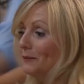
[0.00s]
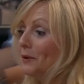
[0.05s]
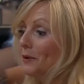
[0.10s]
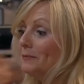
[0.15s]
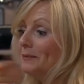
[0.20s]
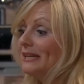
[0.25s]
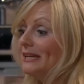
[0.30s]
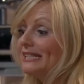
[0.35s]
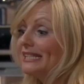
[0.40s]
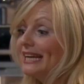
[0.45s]

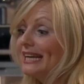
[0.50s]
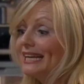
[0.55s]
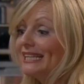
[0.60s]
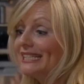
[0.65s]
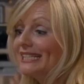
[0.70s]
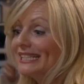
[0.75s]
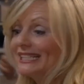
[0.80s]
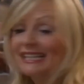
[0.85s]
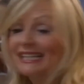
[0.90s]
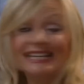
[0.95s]
won't be as
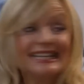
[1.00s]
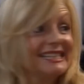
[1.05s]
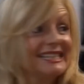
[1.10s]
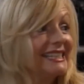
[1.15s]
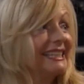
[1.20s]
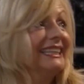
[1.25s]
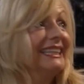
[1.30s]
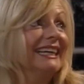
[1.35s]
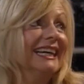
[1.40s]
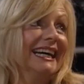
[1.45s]
nice as
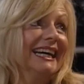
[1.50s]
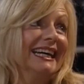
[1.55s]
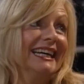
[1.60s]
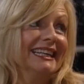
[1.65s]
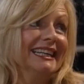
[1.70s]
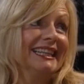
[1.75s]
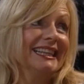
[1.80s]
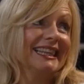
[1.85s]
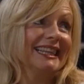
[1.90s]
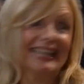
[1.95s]
this.
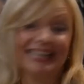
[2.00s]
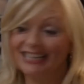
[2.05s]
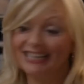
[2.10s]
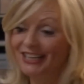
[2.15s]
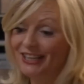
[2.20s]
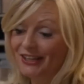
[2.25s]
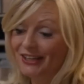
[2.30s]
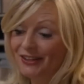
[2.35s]
And thank